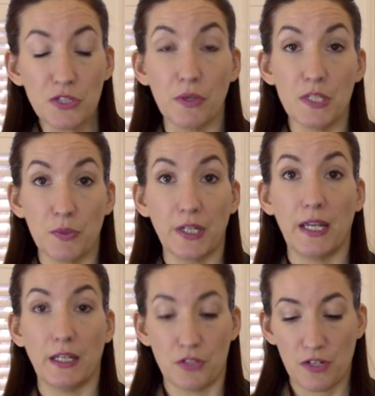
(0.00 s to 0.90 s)
So I always bring a
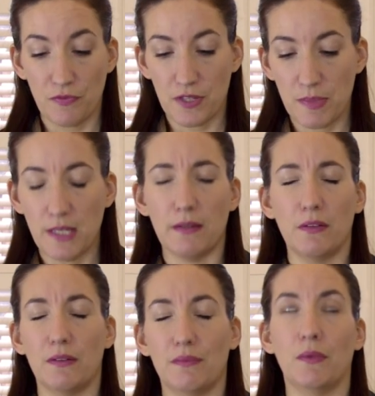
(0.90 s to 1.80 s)
handkerchief with me,
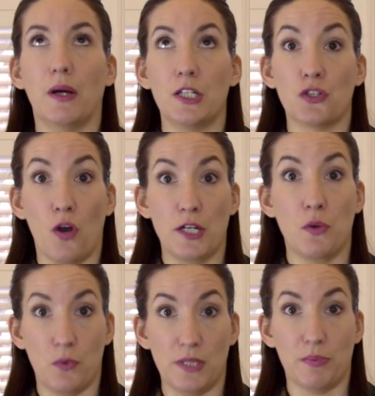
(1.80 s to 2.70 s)
well I try
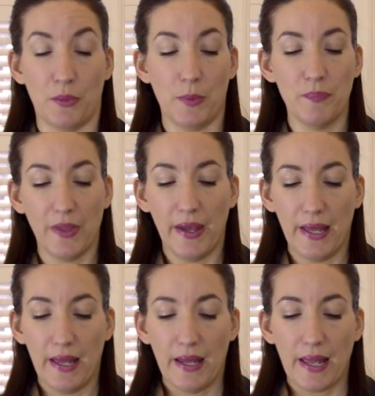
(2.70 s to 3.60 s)
to always bring one,
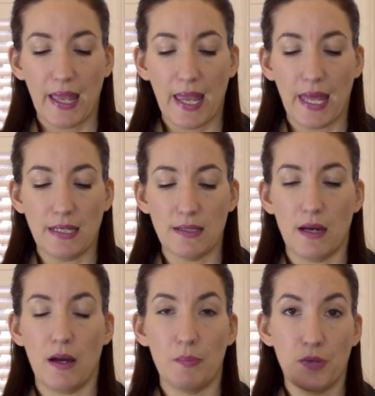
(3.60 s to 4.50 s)
and
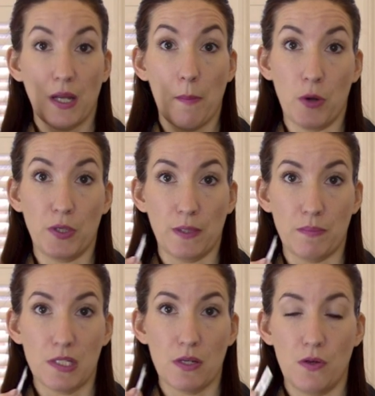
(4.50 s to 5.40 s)
uh, I bring
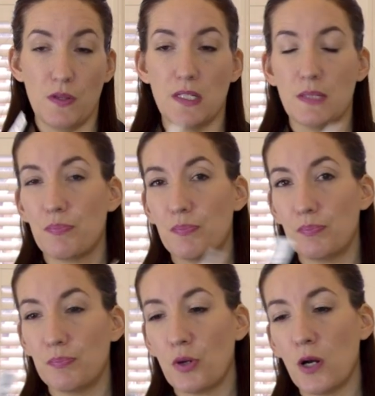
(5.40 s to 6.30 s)
Imodium, so this is
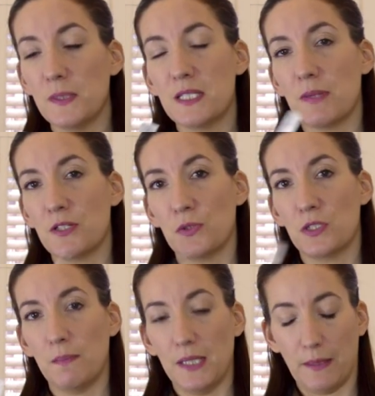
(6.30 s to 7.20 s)
probably special
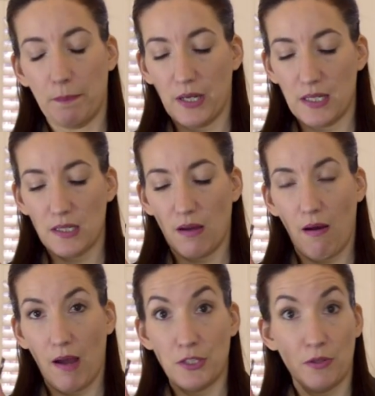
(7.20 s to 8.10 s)
to me, but
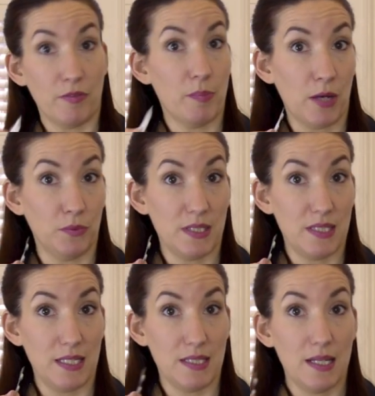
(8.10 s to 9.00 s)
I do have a bowel
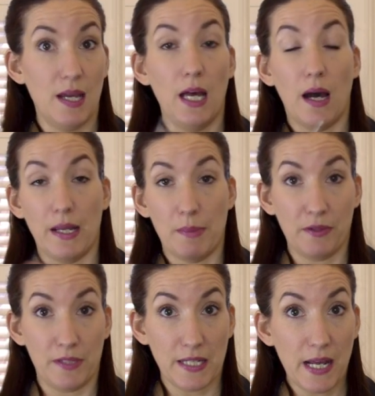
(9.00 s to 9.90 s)
disease, I am
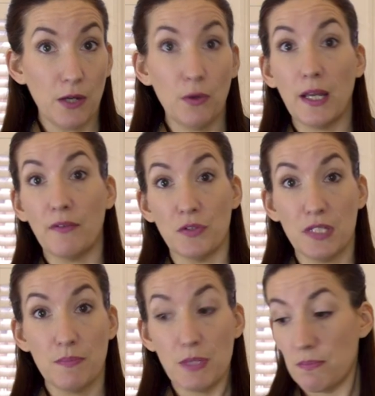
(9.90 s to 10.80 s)
healthy now, I have no
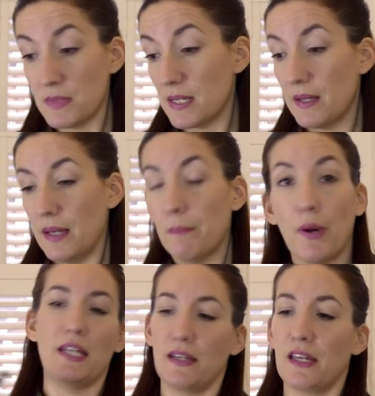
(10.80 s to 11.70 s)
symptoms,
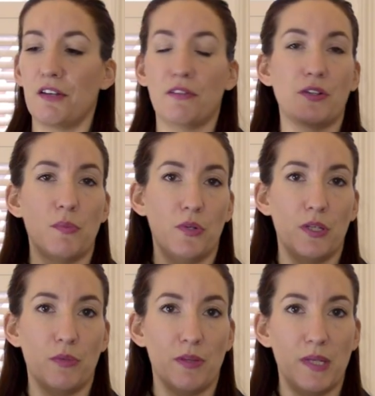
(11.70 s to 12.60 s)
I carry around
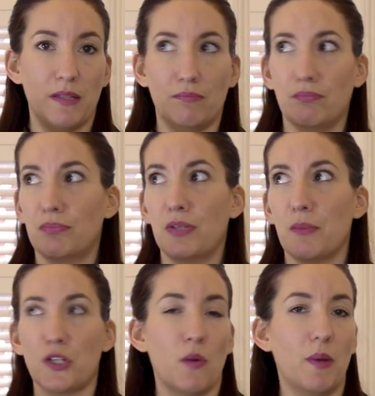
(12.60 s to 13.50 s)
Imodium with me in
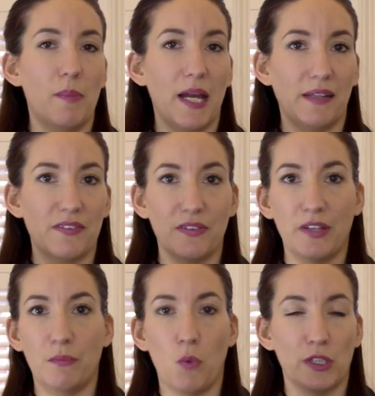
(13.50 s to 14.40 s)
pretty much all my bags
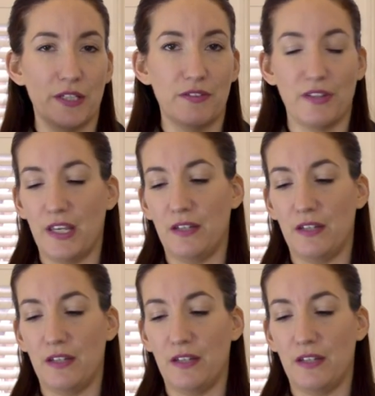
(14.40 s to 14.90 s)
and wallets,